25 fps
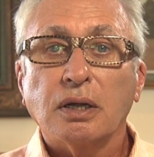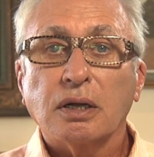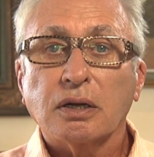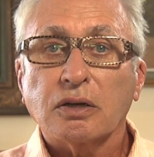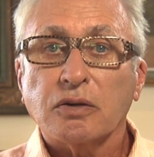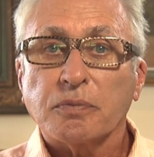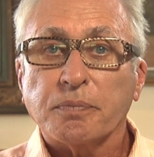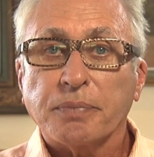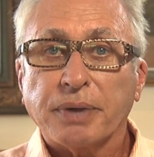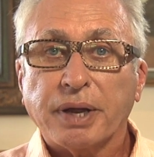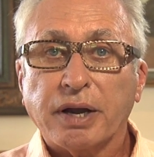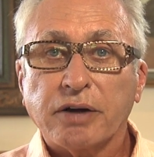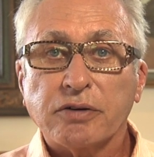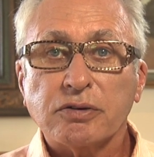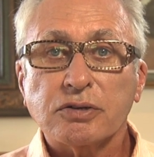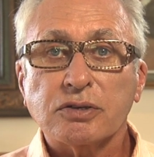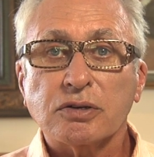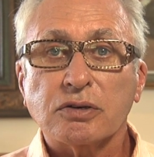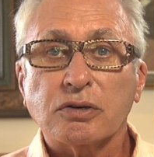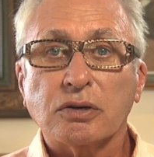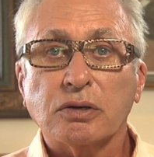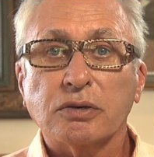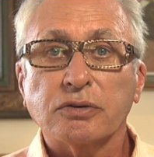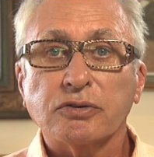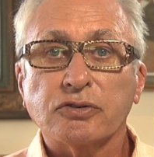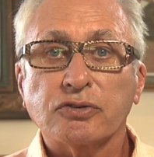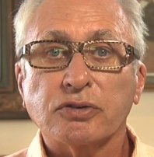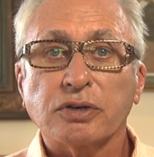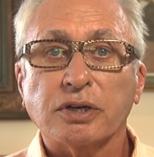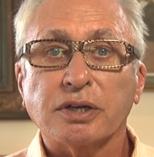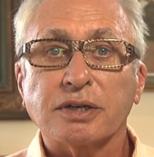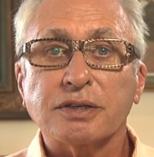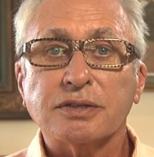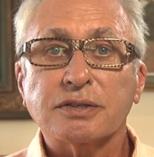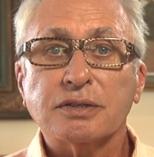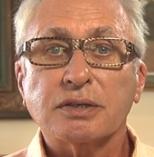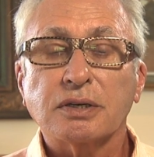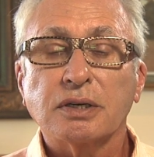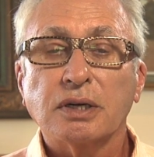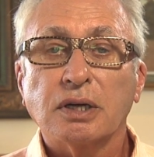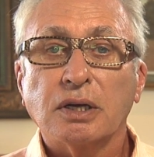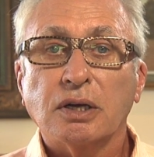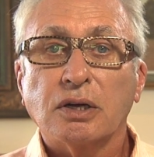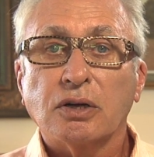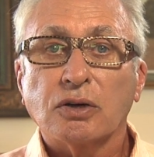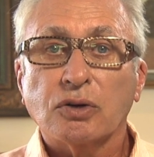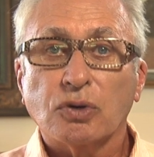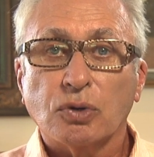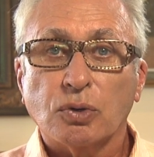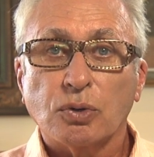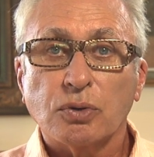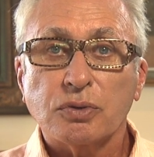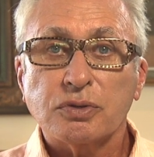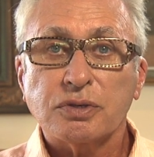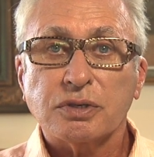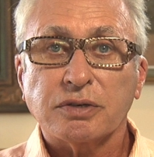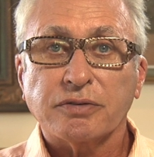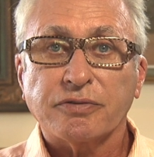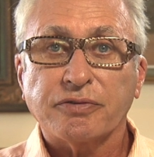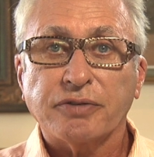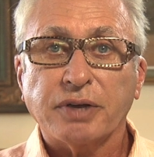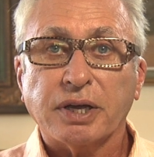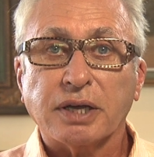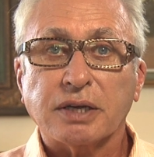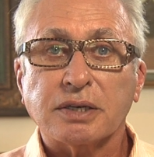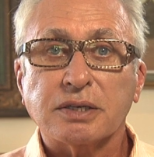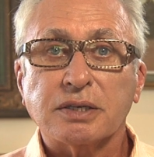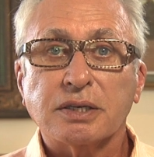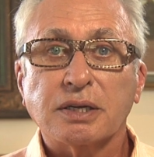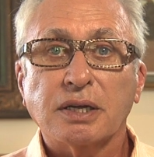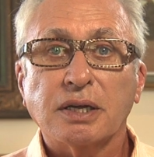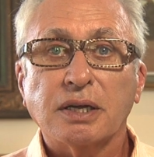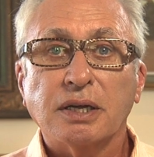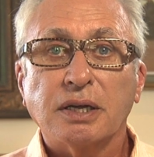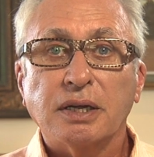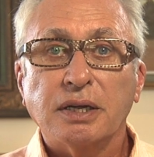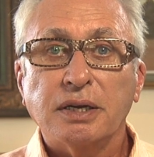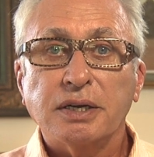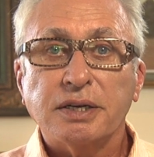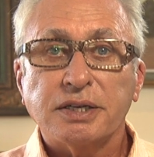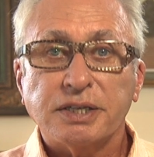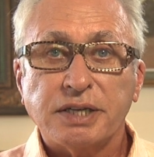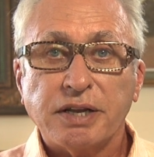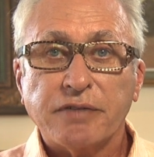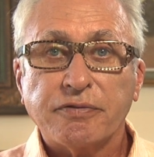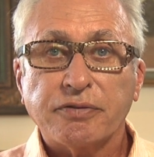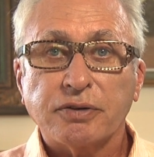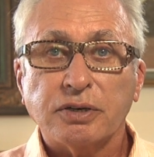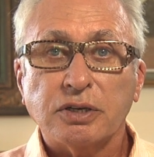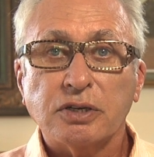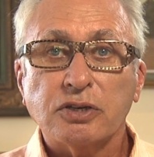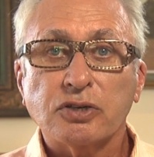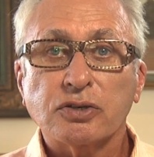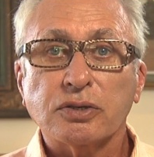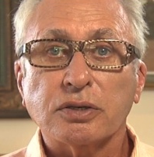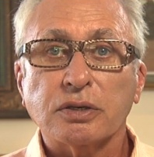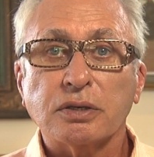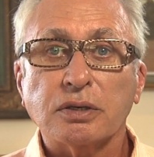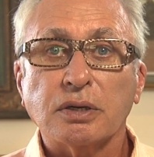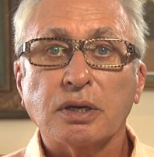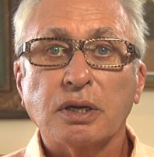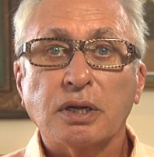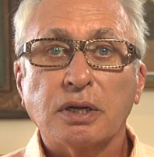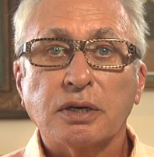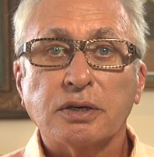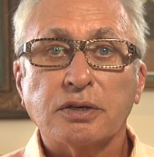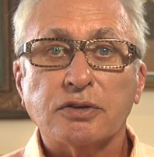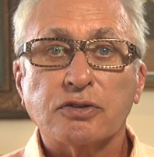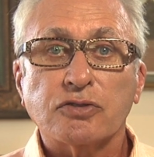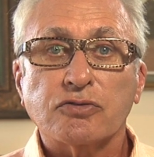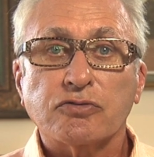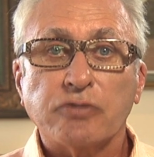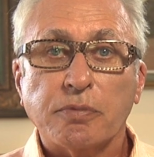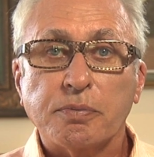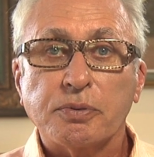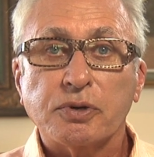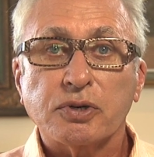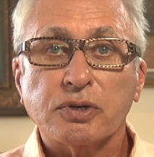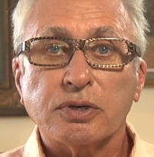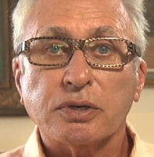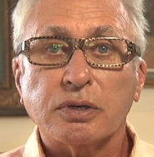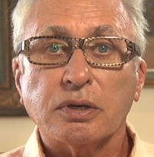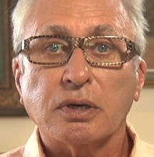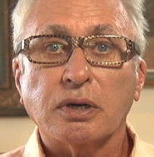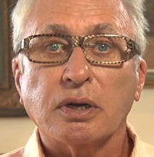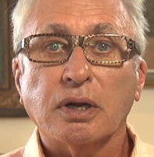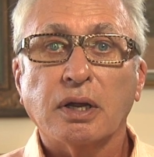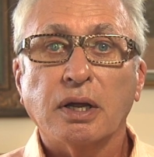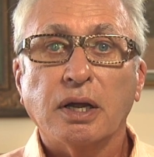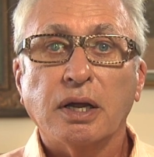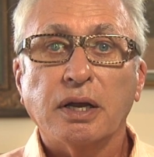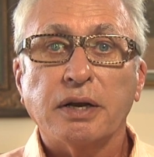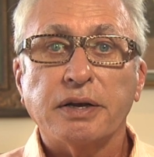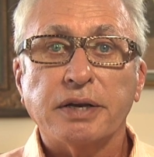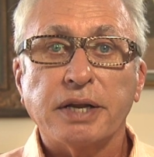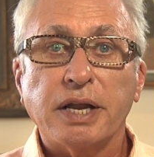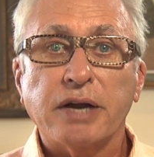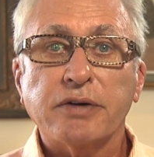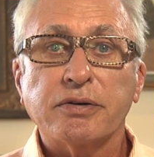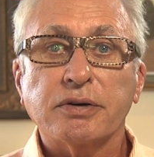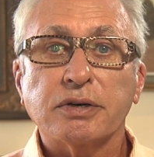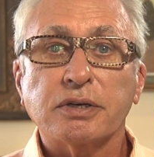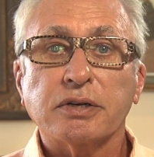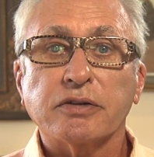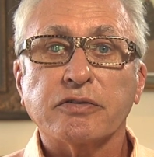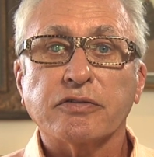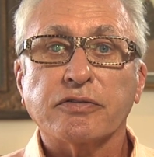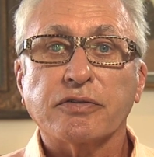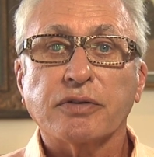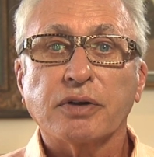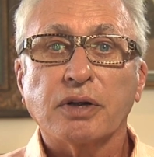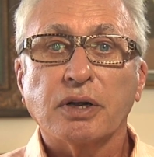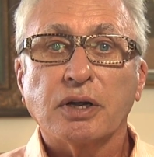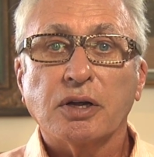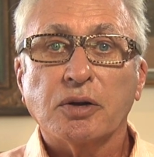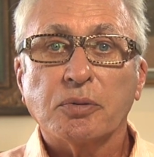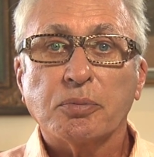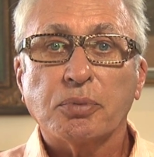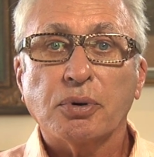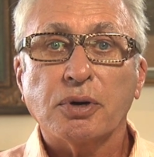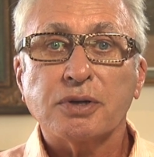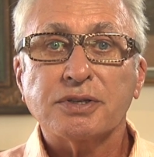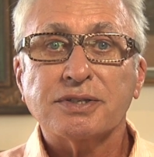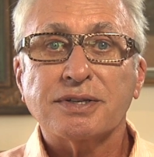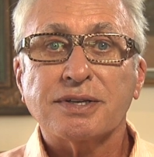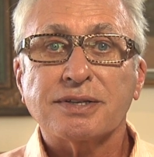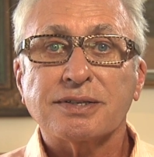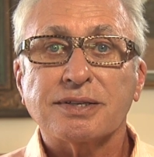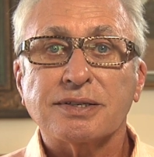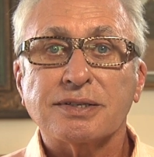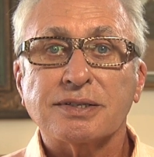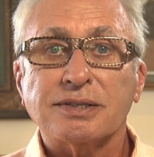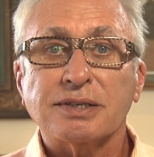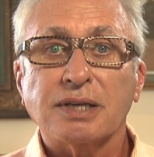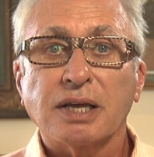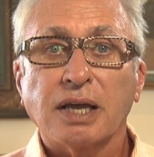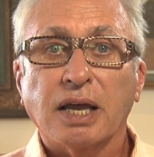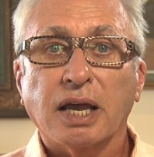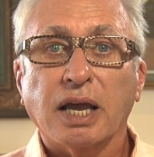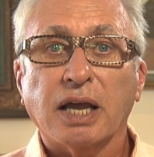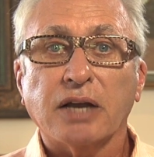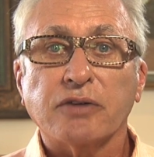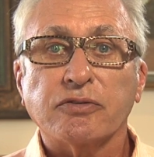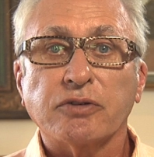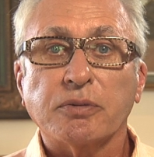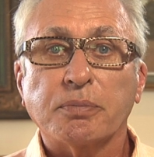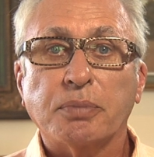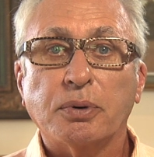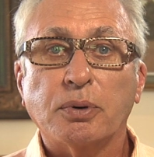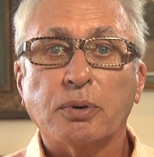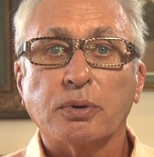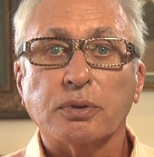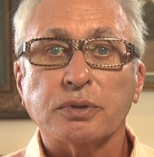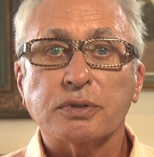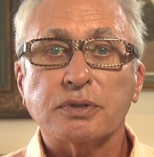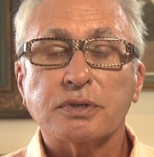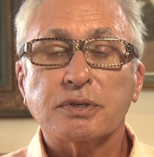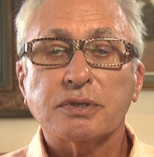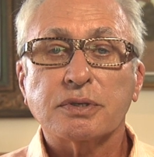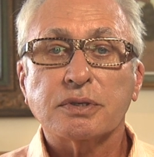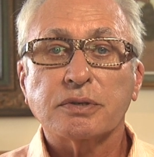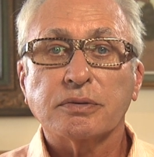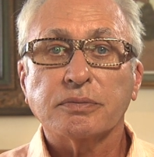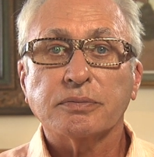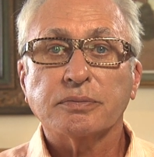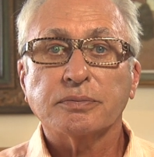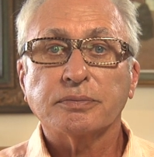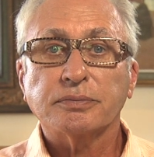comparison contrast, cause and effect, definition, description, narrative, processes, and reports.